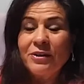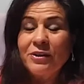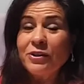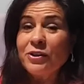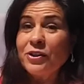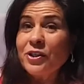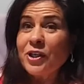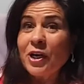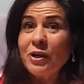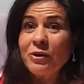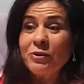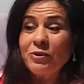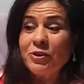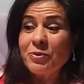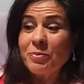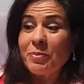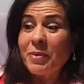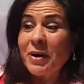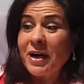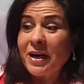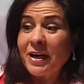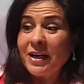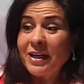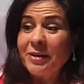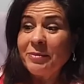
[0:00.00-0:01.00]
"Don't
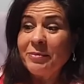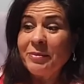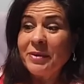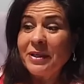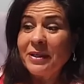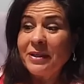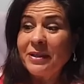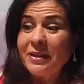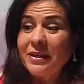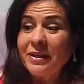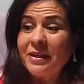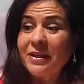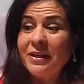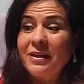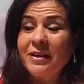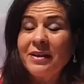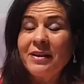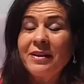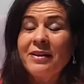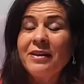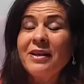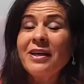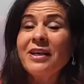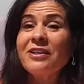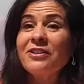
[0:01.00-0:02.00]
buy me,
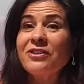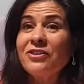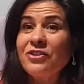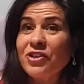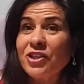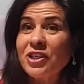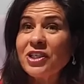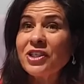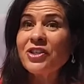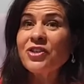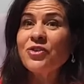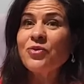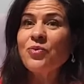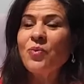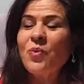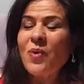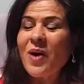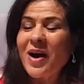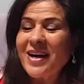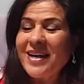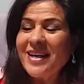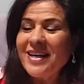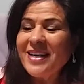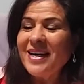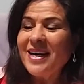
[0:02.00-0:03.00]
There's just
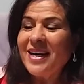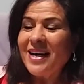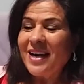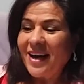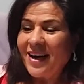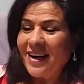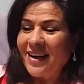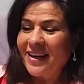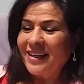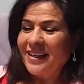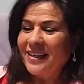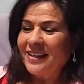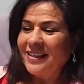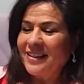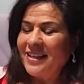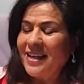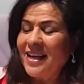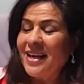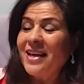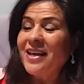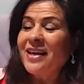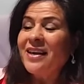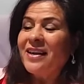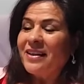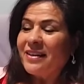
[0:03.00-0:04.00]
one line
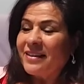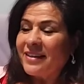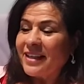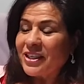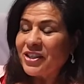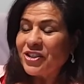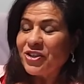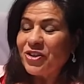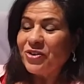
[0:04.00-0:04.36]
that you